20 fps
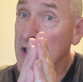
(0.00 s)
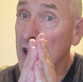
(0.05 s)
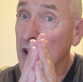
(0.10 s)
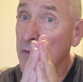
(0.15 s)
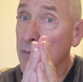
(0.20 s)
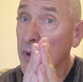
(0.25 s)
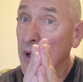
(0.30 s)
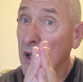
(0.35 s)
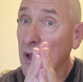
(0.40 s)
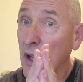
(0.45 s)
give
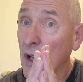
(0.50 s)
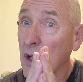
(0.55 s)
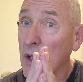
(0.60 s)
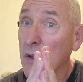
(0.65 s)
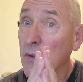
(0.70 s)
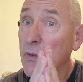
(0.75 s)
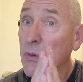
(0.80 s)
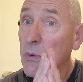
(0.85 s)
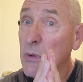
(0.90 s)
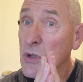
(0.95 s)
me a like
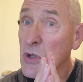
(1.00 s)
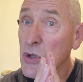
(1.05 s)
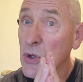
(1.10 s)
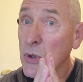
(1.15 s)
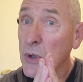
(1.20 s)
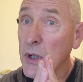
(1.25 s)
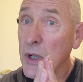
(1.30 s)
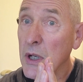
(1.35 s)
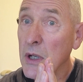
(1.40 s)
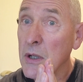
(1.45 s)
if you
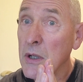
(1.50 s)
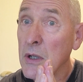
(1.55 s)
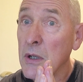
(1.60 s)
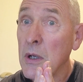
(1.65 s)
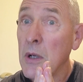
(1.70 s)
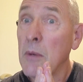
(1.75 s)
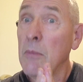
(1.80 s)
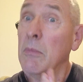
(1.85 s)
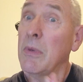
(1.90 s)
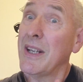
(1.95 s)
enjoyed it.
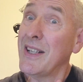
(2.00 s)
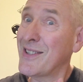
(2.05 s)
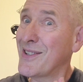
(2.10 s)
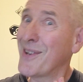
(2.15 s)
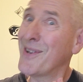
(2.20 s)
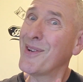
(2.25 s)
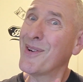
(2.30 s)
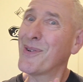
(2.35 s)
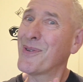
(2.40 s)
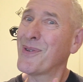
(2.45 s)
Please tell
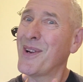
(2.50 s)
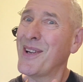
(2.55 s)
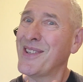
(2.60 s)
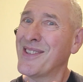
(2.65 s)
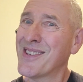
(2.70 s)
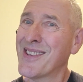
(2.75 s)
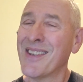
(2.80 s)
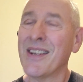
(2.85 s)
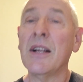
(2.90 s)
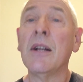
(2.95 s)
your friends.